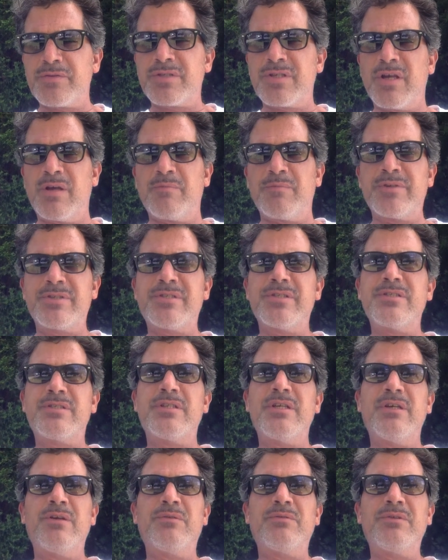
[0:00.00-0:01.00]
sum, which is
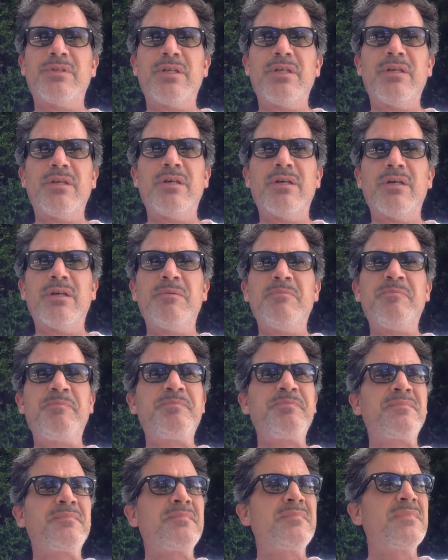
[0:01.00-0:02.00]
the only
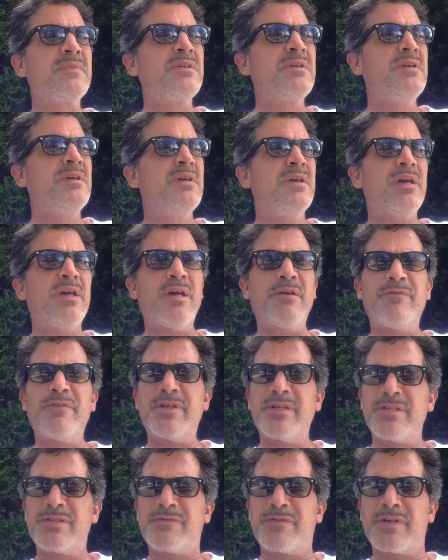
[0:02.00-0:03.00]

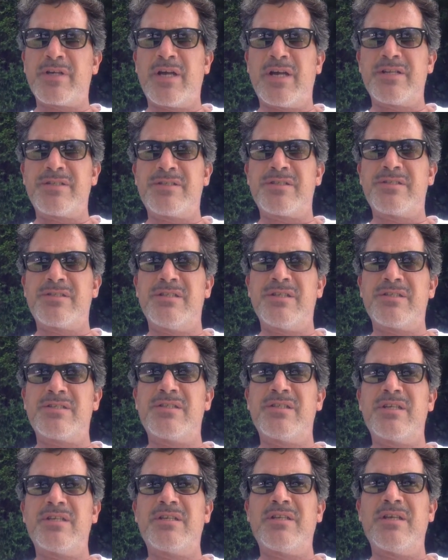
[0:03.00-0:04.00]
evidence for consciousness
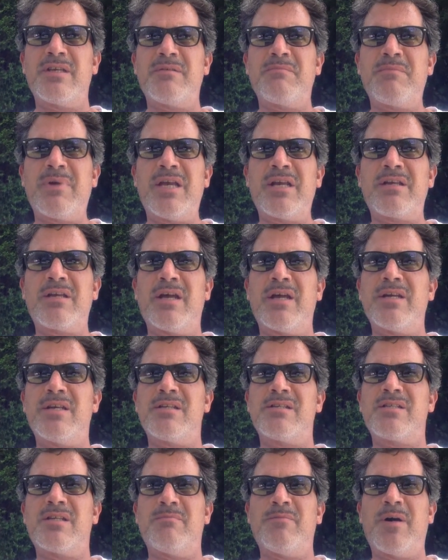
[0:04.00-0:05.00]
that mankind
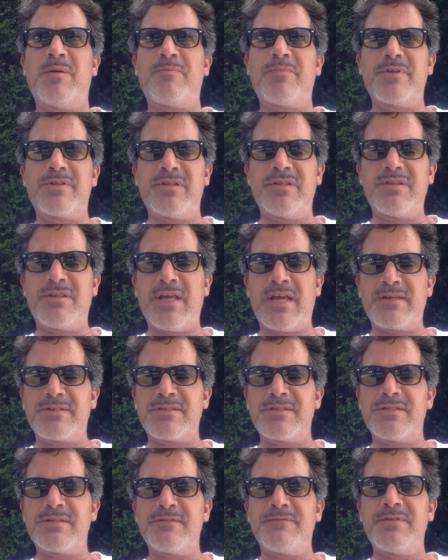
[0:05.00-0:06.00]
has come up with in
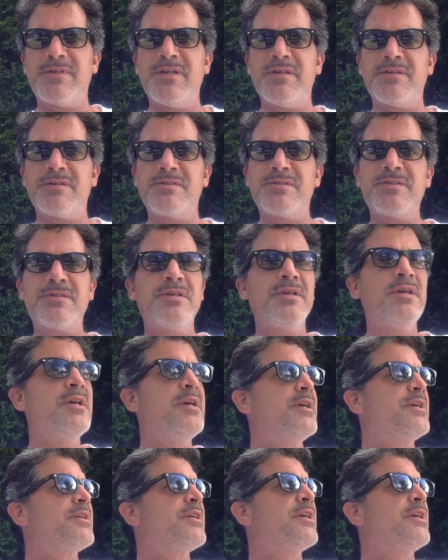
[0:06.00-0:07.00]
thousands of years.
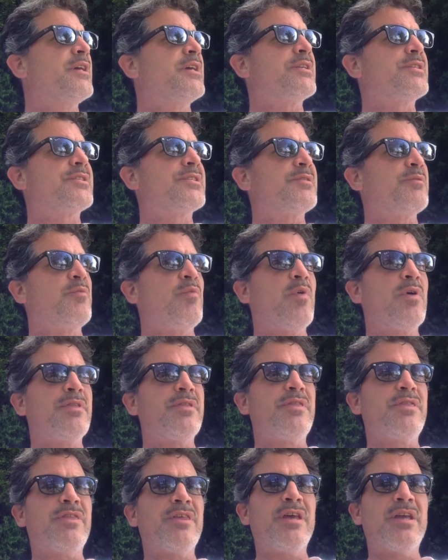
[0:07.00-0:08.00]
It's the one
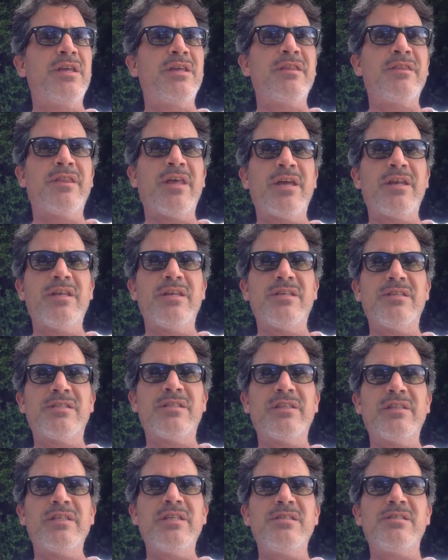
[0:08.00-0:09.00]
thing that is
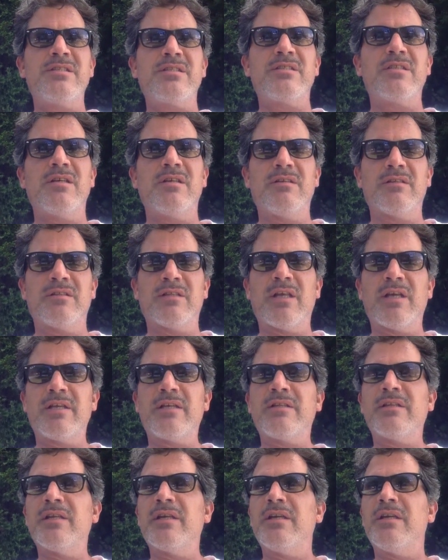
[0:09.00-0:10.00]
least
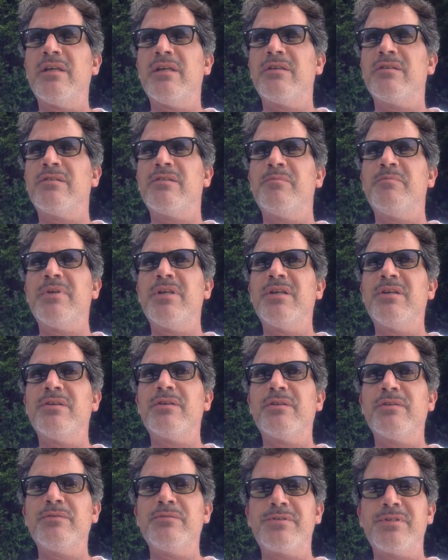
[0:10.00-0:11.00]
likely to be an
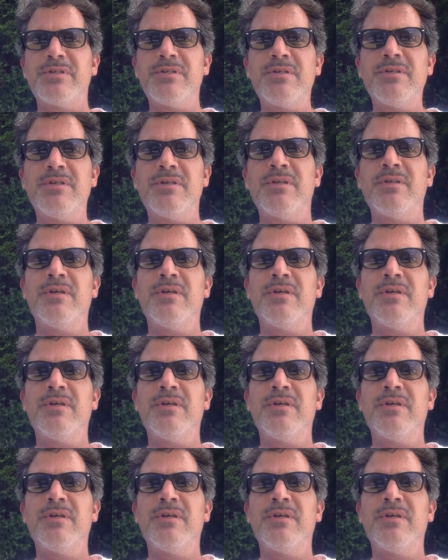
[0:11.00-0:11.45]
illusion,